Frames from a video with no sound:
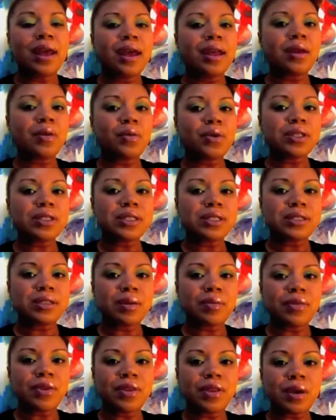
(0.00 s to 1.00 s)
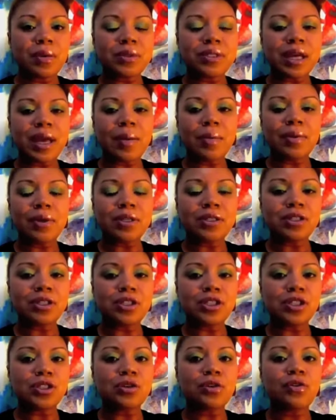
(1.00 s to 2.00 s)
and it wasn't something that was happening
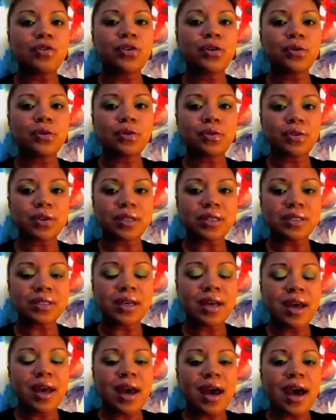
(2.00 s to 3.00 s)
to just a few of us.